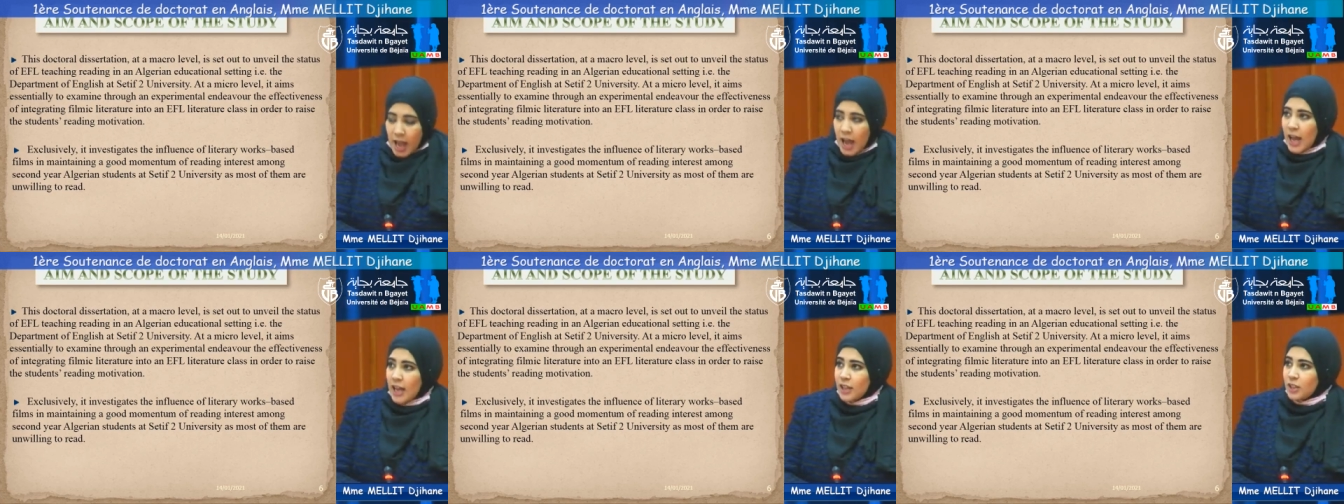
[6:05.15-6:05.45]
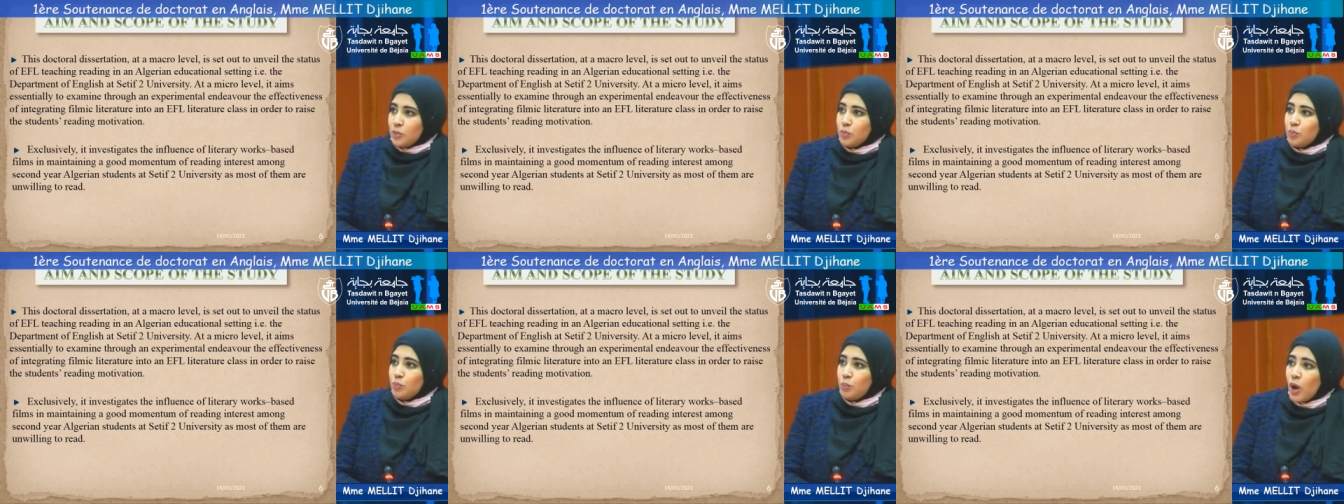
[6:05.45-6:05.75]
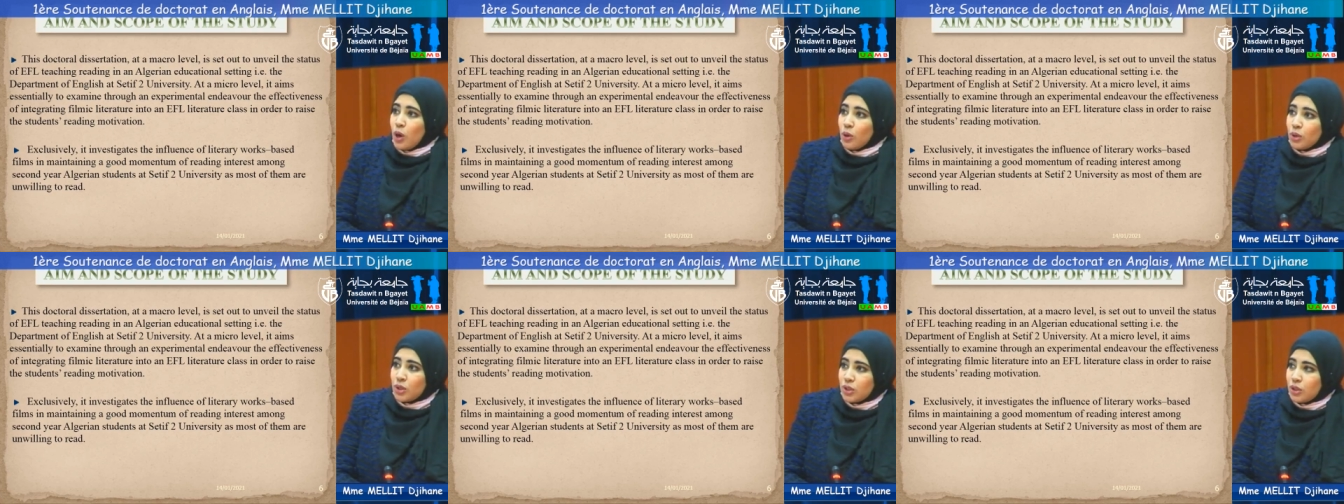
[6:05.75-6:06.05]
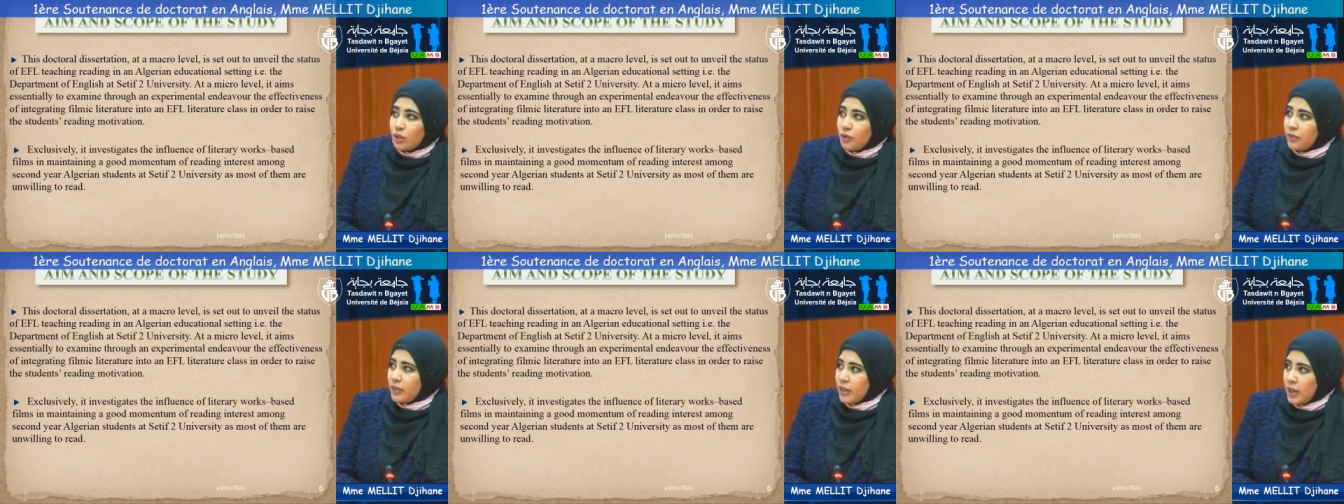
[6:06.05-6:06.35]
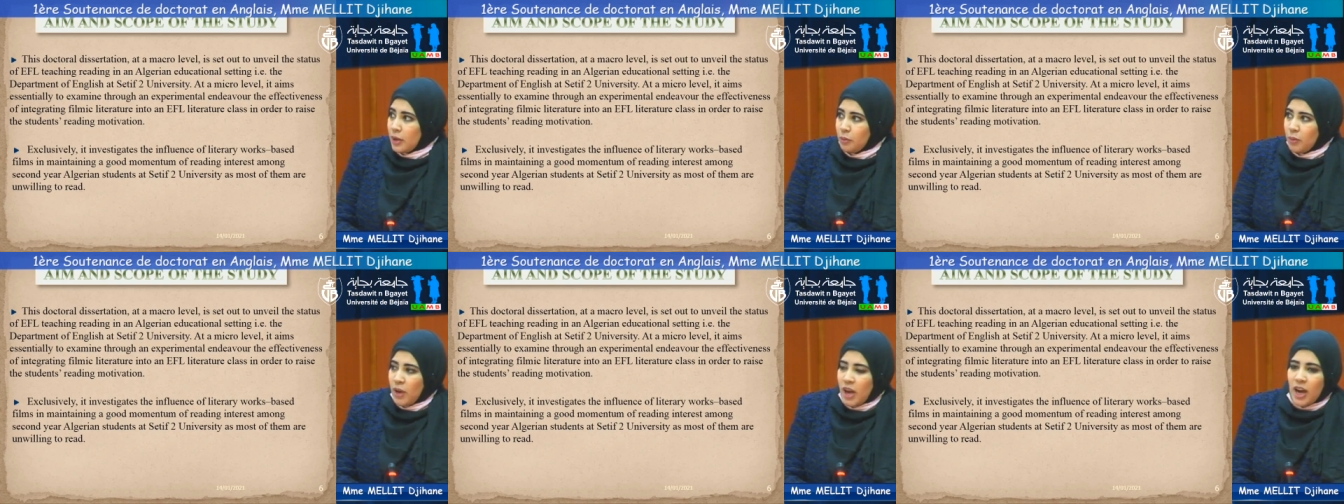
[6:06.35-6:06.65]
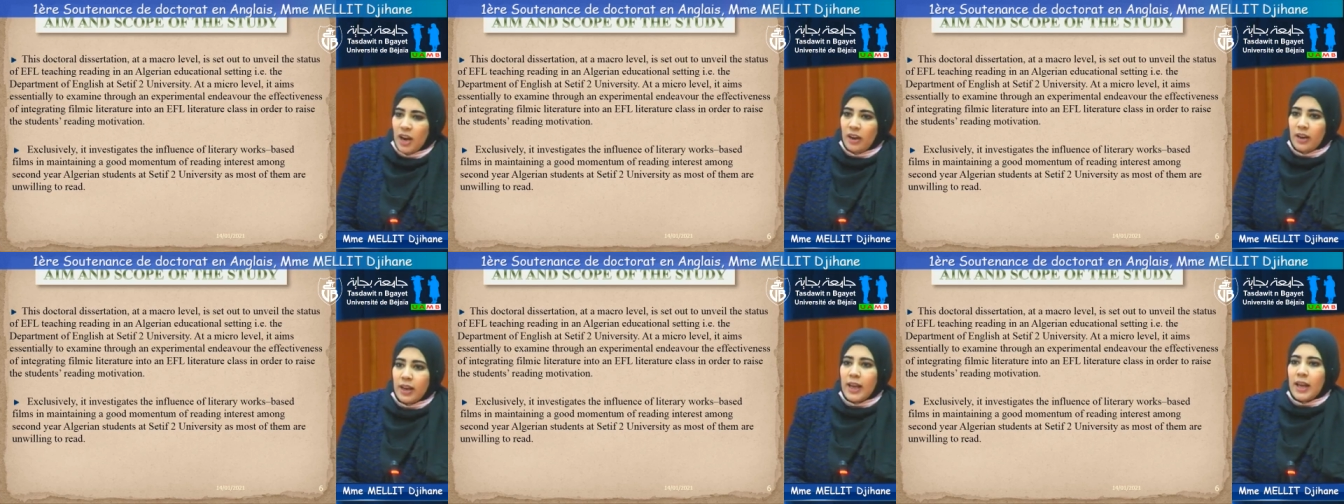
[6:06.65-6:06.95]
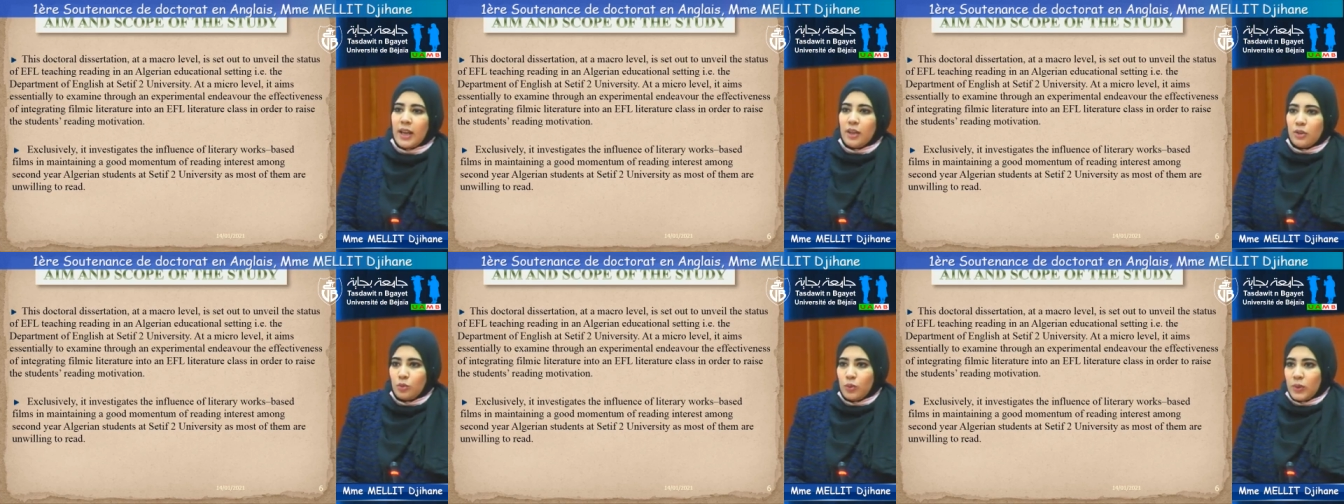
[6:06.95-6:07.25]
as most of them are
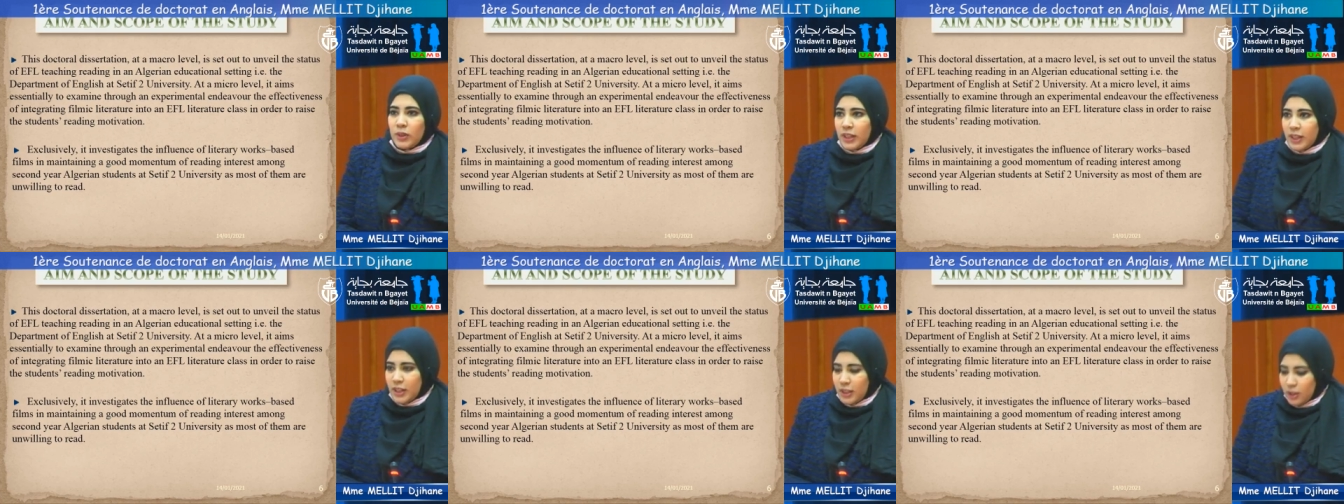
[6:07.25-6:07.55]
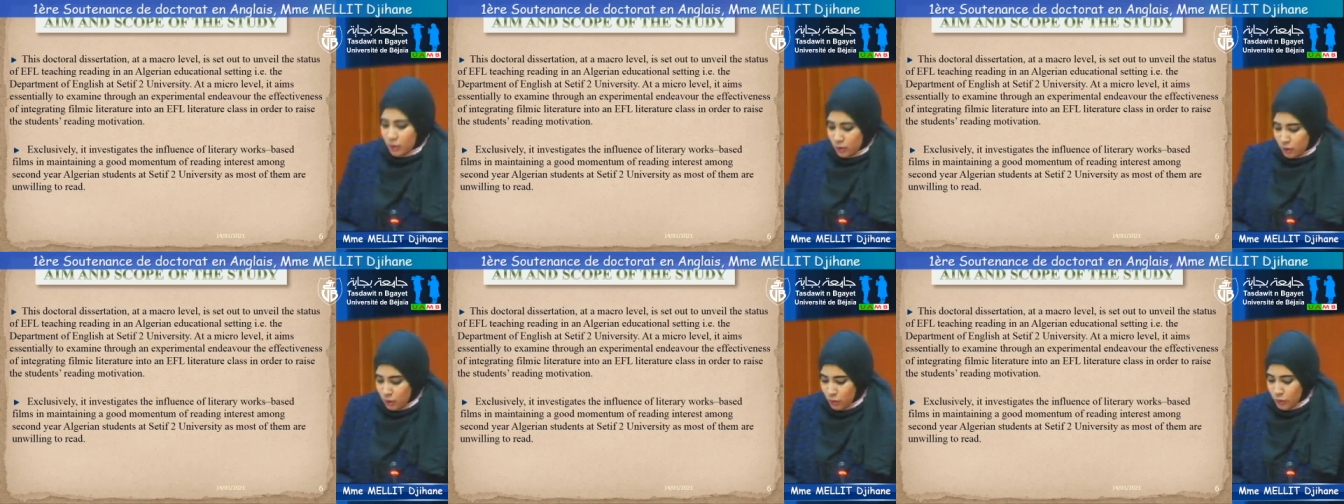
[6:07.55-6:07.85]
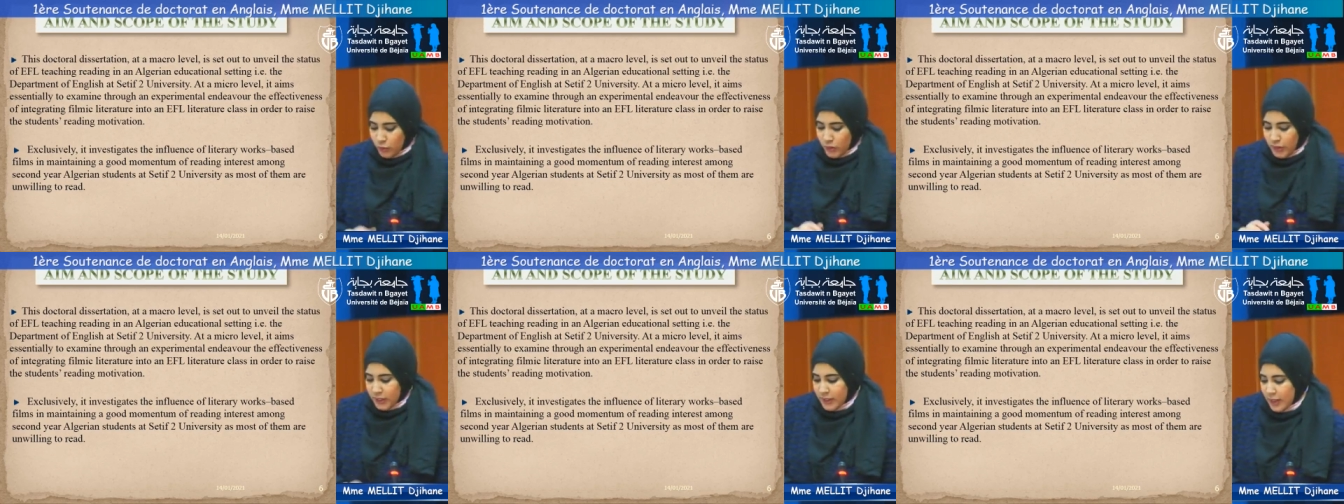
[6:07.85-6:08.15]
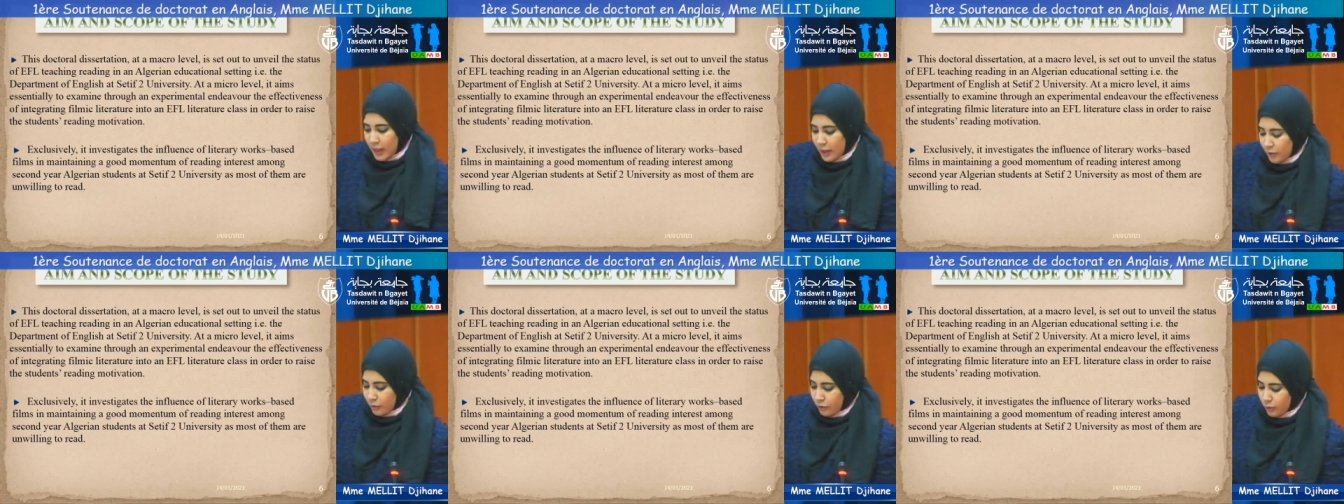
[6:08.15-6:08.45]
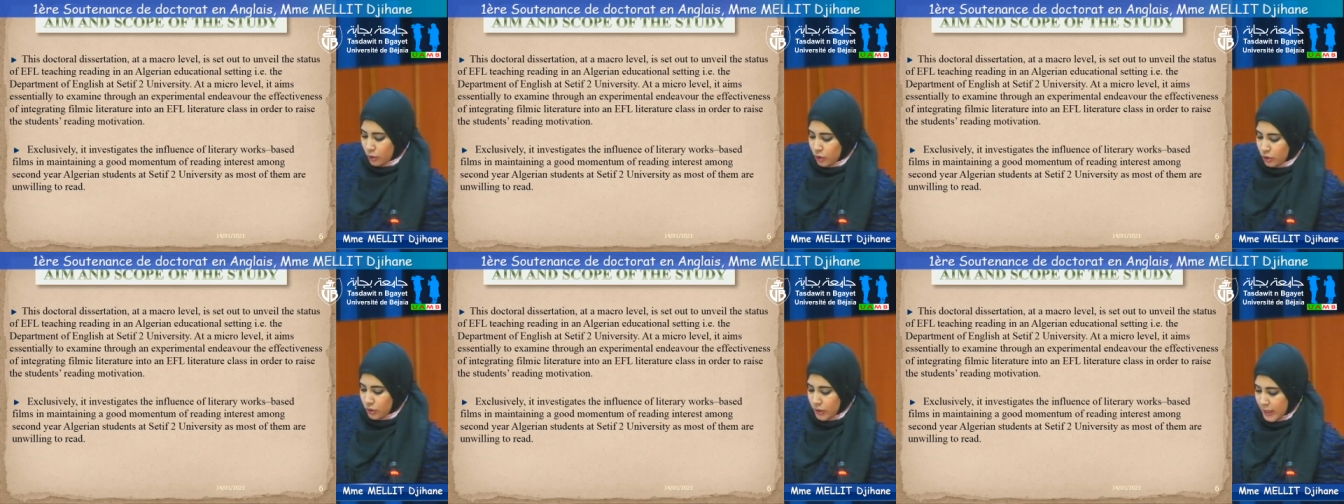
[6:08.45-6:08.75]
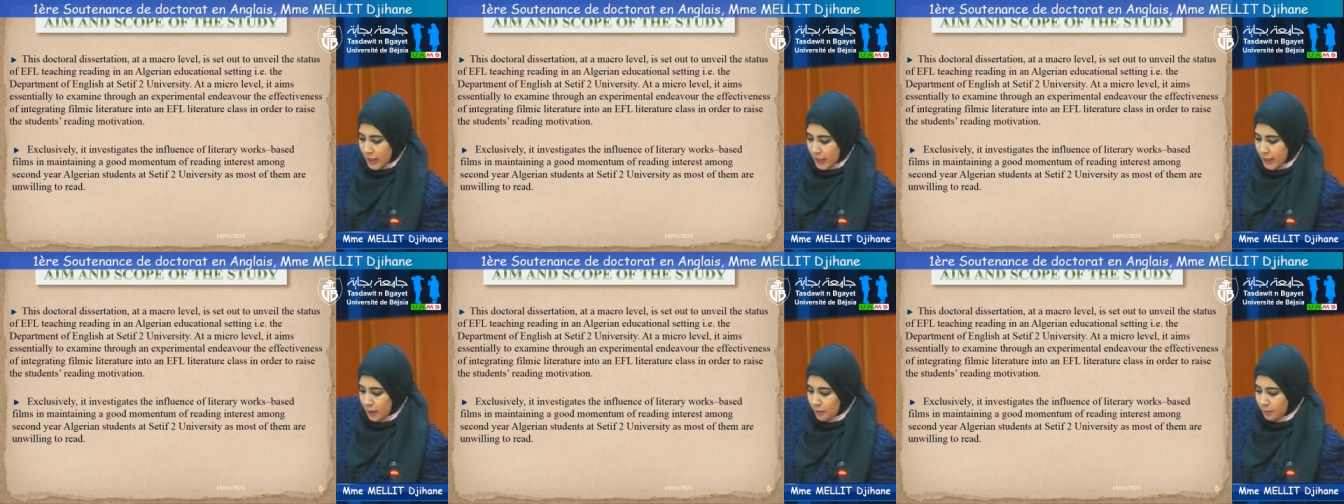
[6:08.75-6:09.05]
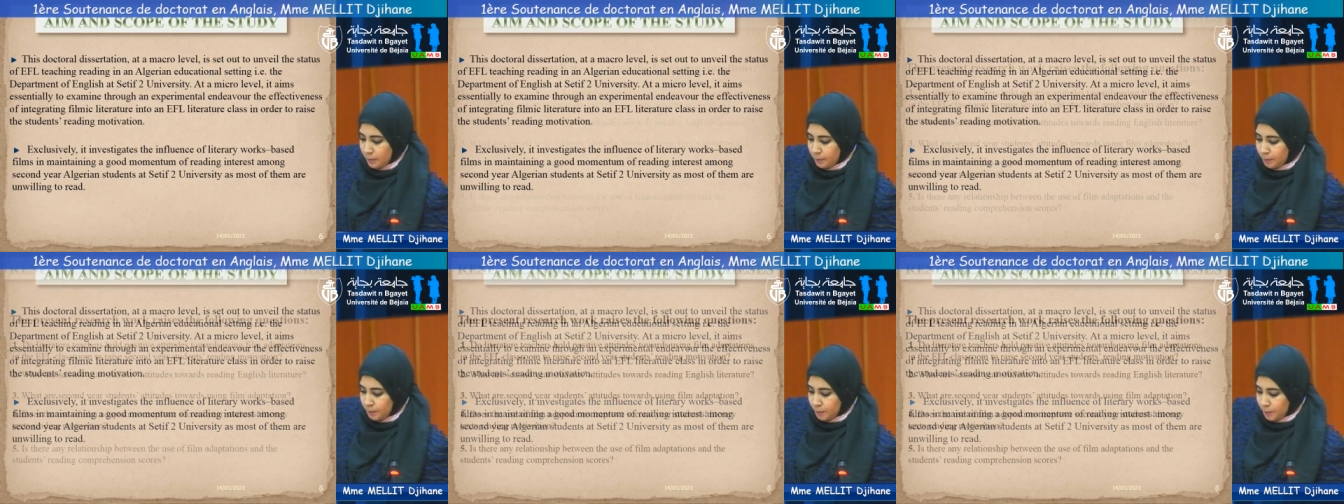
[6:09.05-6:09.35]
unwilling to read,
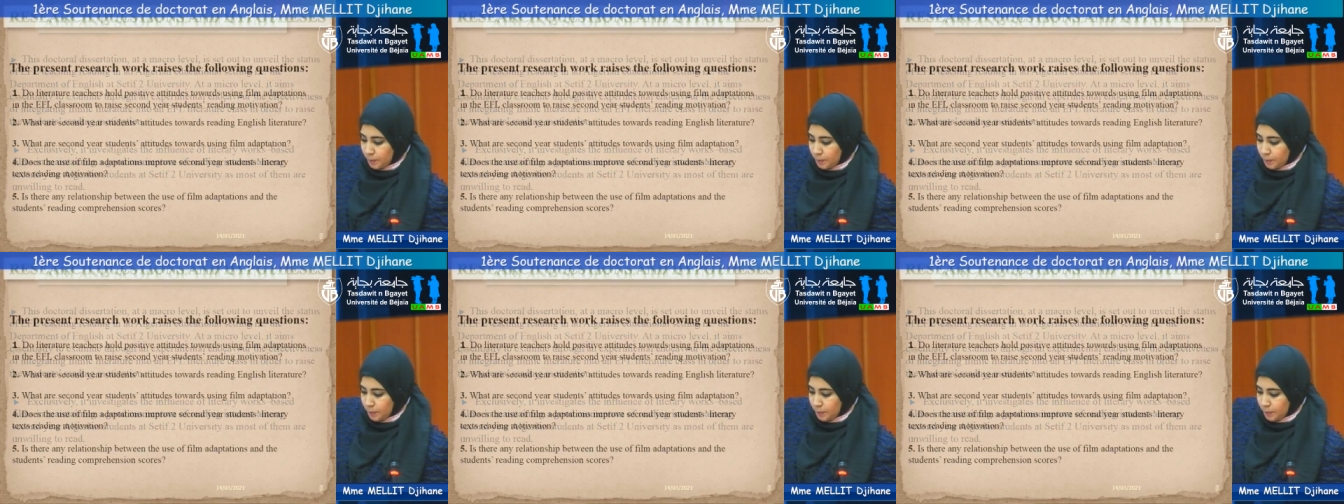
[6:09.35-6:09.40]
unfortunately.